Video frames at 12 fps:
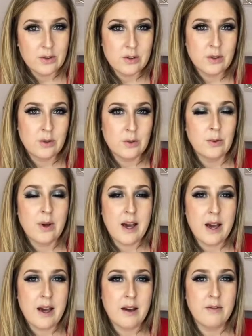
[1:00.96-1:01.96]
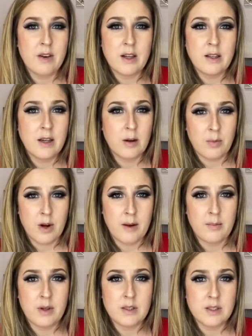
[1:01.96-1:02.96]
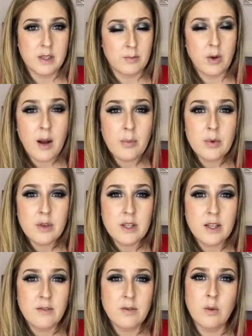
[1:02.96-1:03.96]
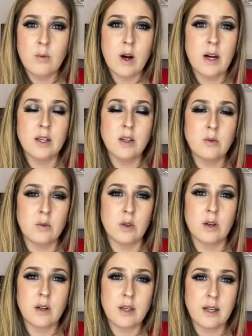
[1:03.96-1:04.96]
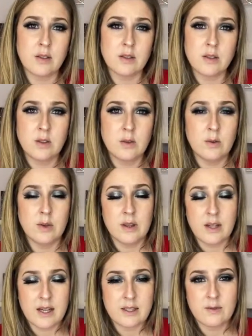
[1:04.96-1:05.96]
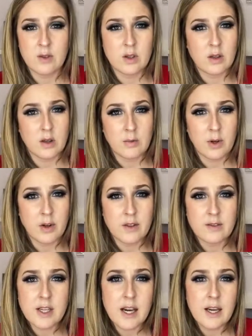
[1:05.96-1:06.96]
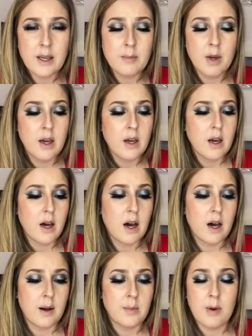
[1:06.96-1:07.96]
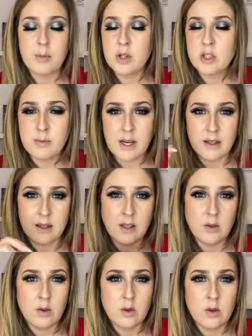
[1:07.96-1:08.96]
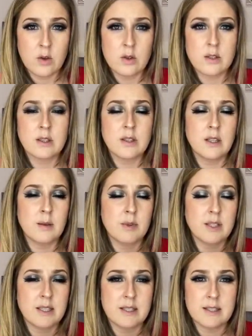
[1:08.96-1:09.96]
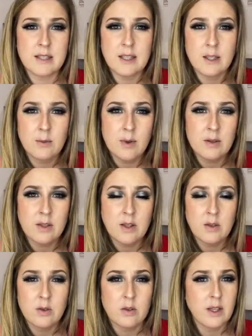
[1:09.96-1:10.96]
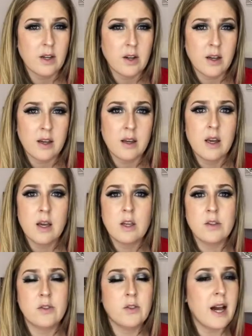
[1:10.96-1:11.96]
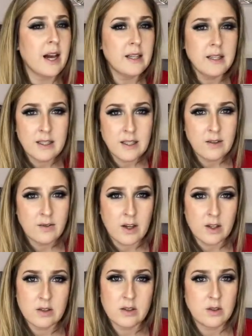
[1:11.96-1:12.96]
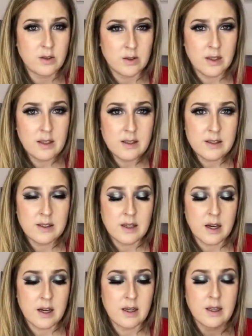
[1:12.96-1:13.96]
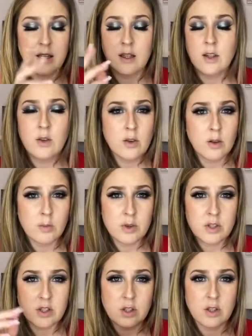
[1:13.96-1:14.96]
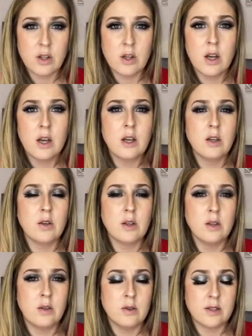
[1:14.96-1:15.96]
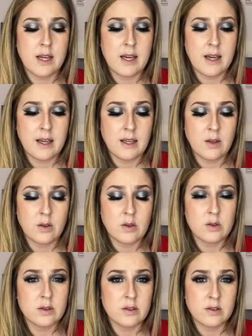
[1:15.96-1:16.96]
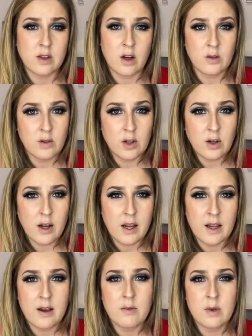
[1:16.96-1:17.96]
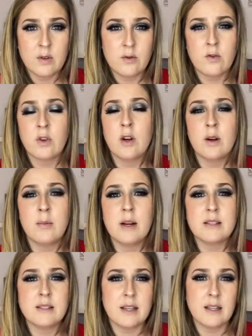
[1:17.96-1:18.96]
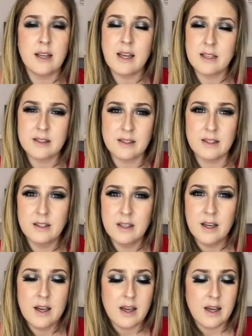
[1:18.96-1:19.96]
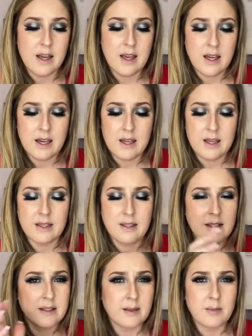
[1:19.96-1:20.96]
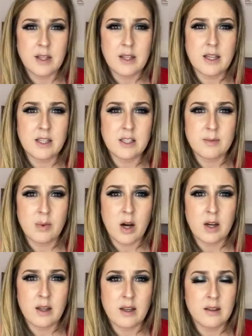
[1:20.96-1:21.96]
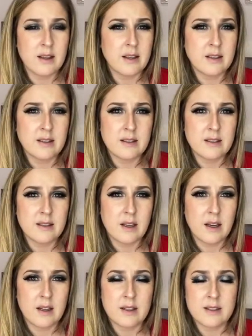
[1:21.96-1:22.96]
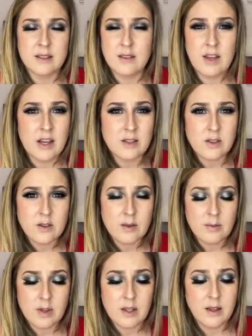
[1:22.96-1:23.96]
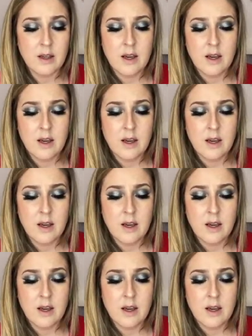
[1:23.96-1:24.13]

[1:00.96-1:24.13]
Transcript: to have nail prep done properly if you want your nails to last for a long period of time. Push back the cuticles, clean up the dead skin around the cuticle area. You do not need an e-file to do this. Get a cuticle pusher. You can use a cuticle dissolver. I have one from Sally Hansen, and that's something that I just bought at like CVS or something.